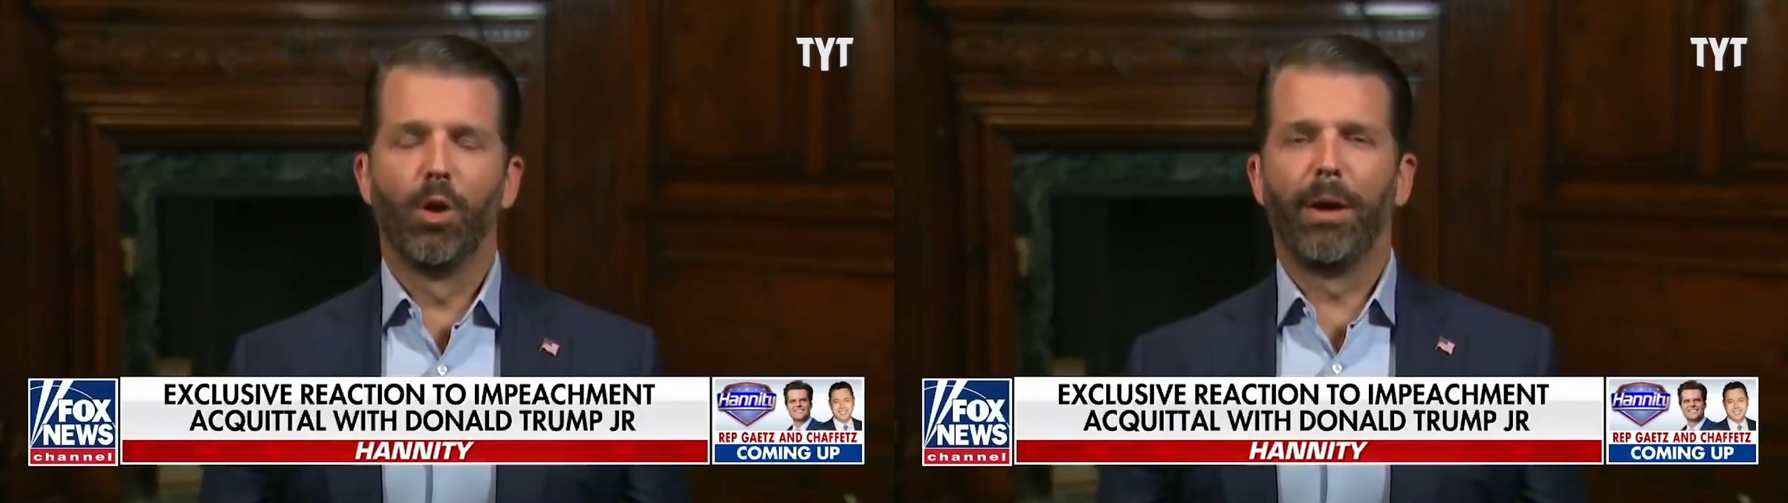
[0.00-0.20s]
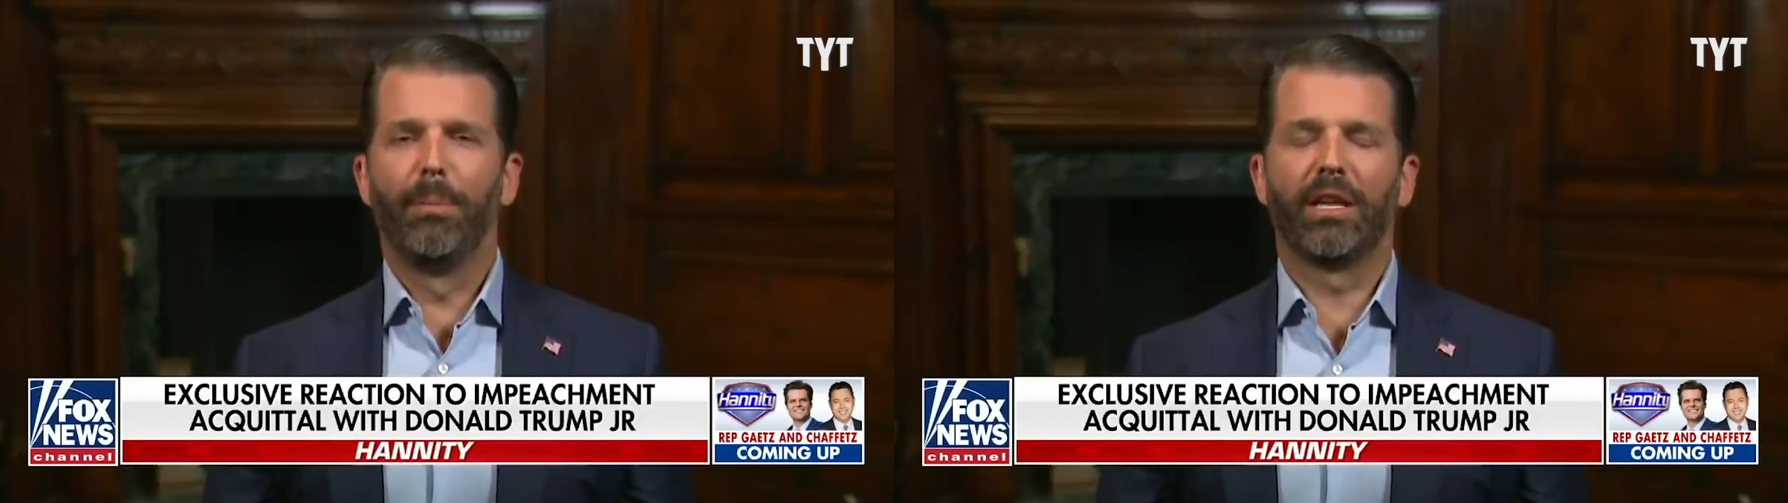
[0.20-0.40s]

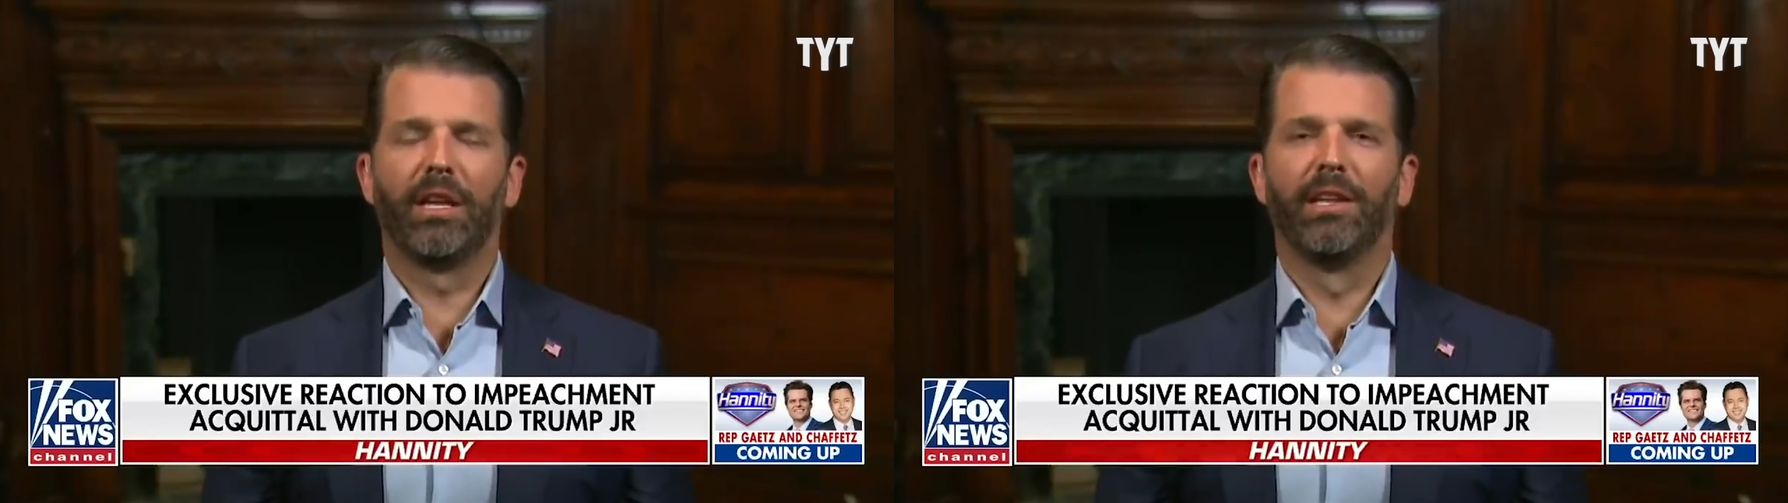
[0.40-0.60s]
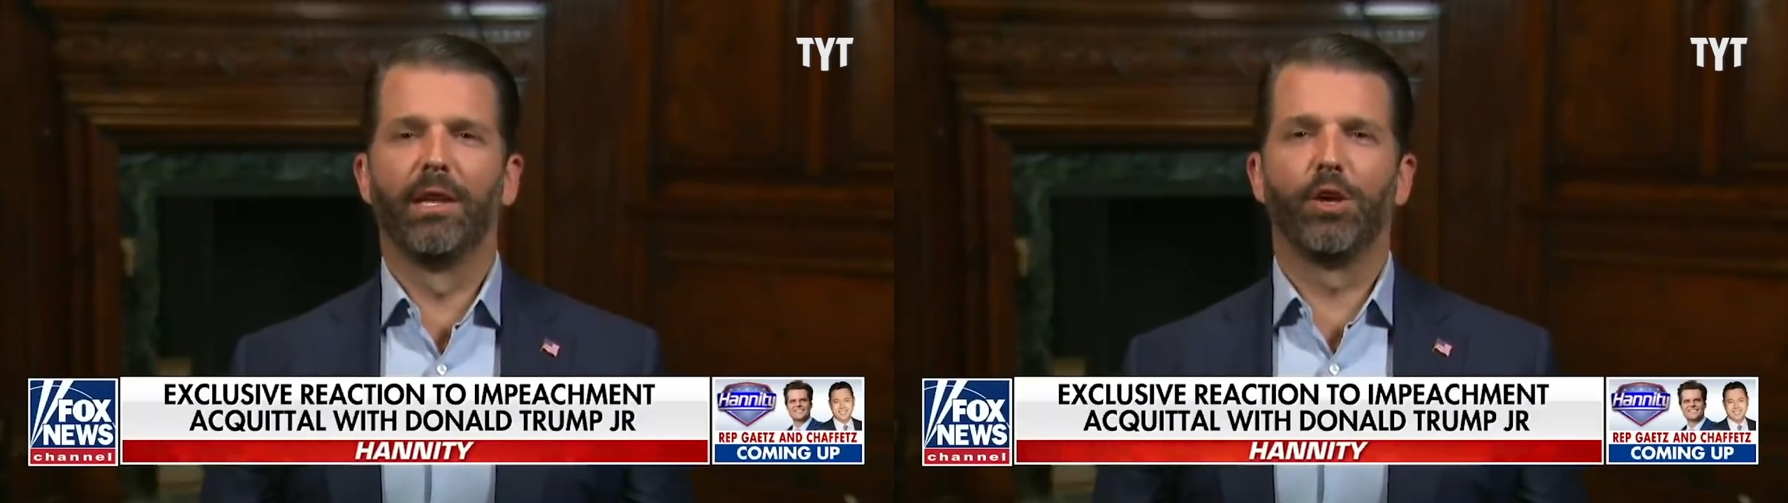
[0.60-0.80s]
Donald
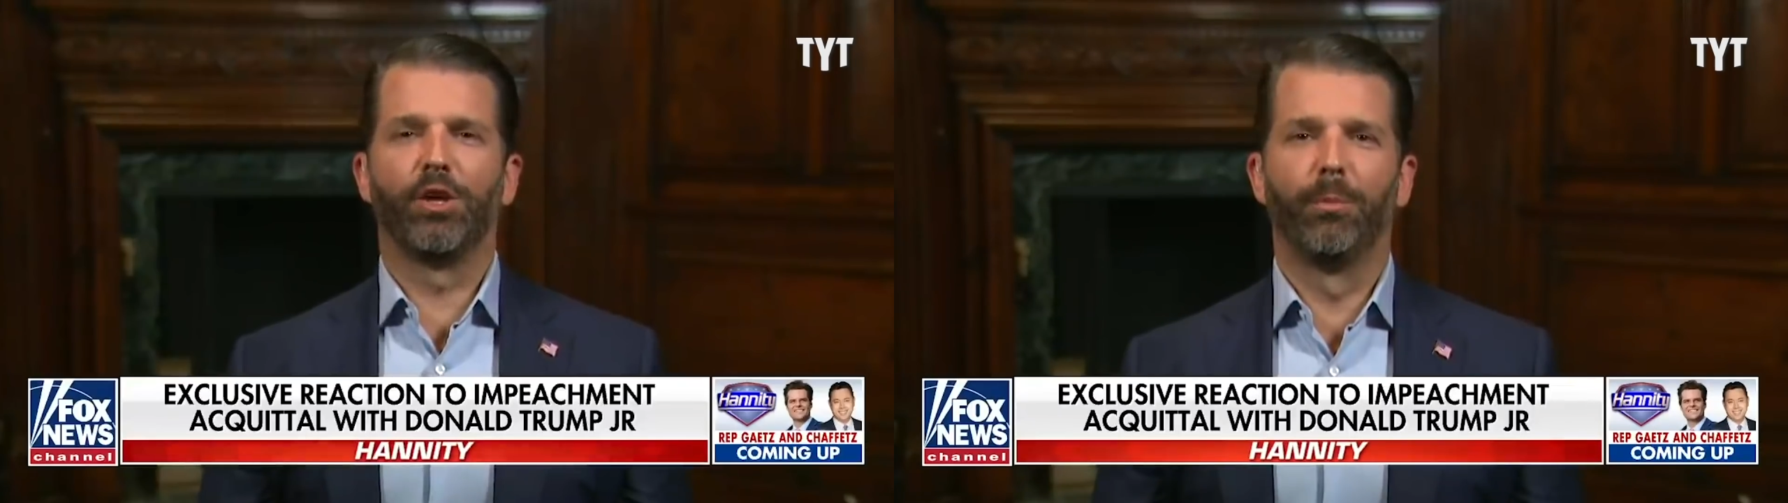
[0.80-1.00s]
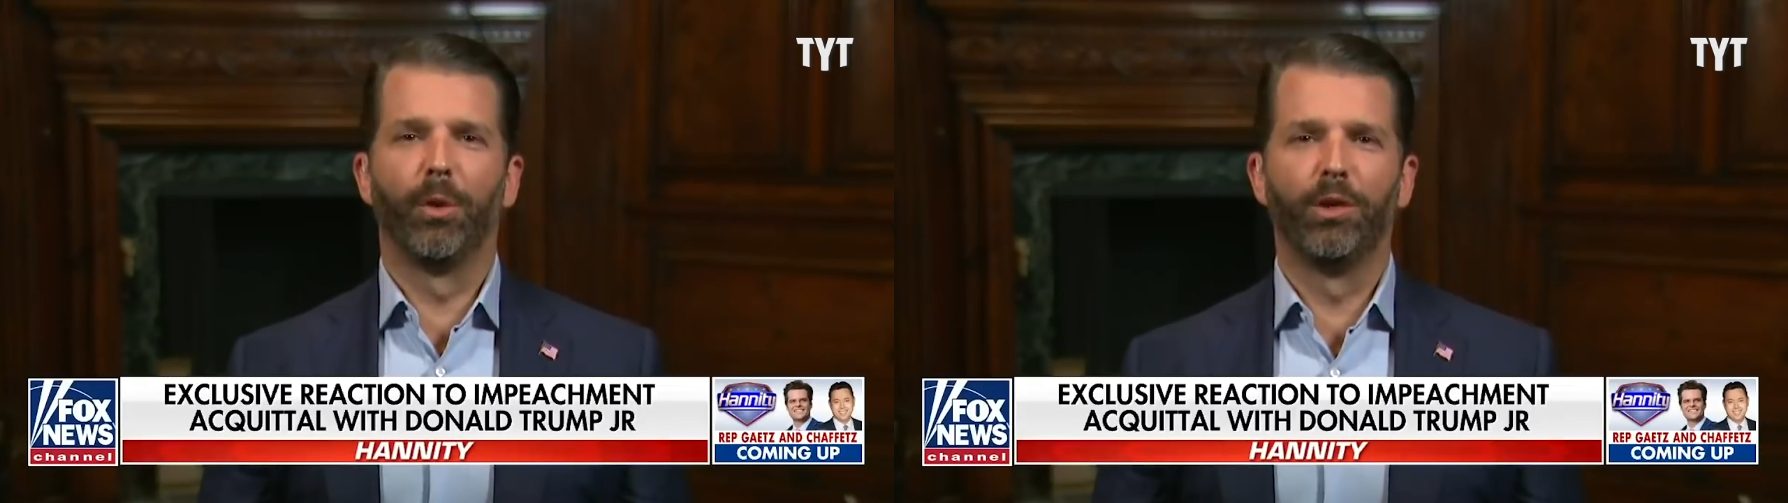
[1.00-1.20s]
Trump
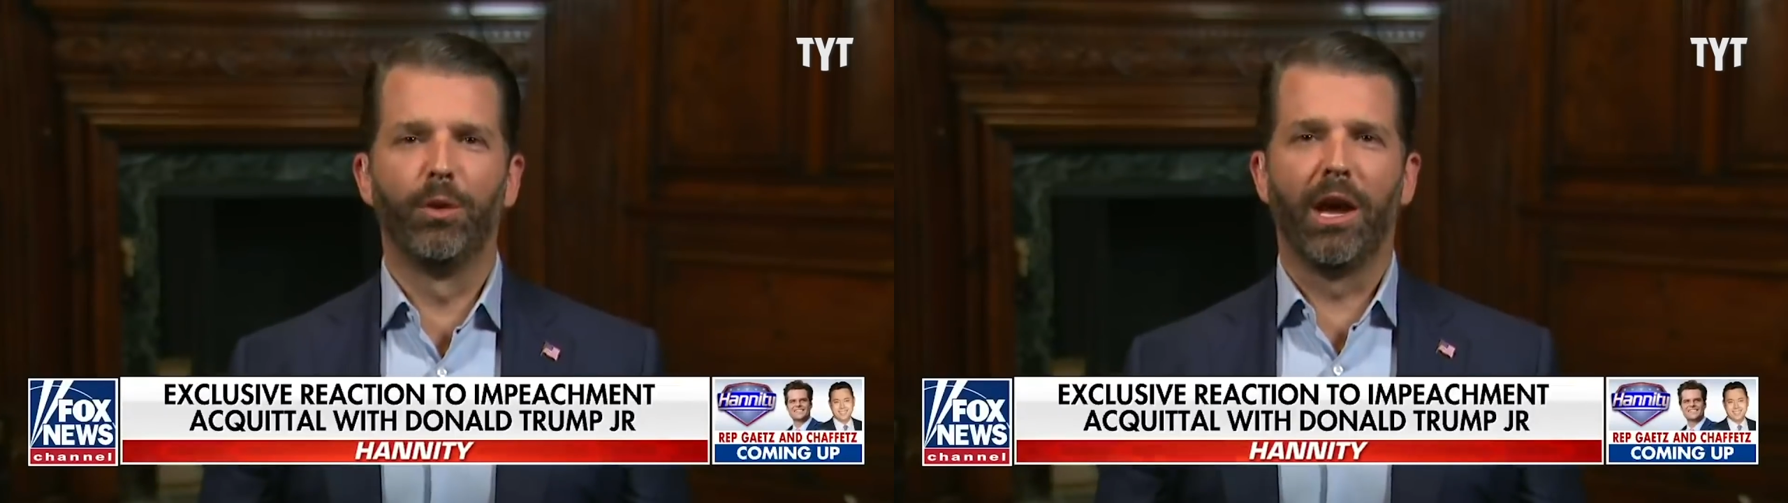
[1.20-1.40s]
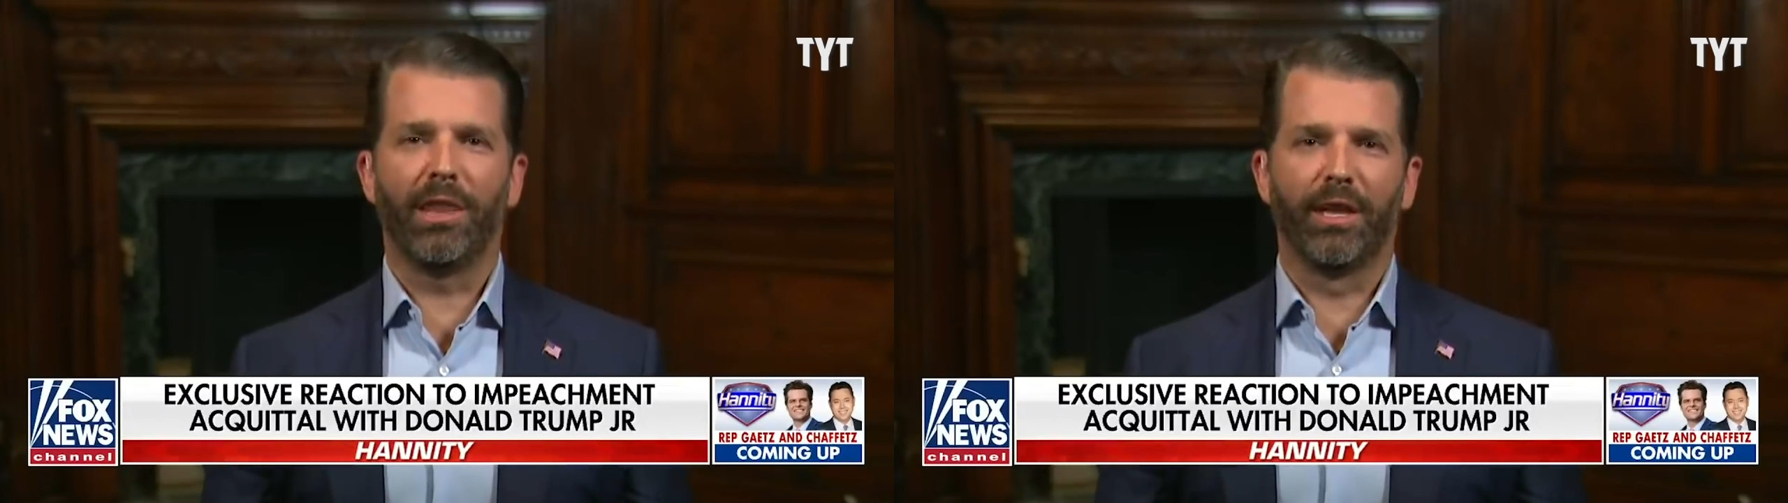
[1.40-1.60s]
Jr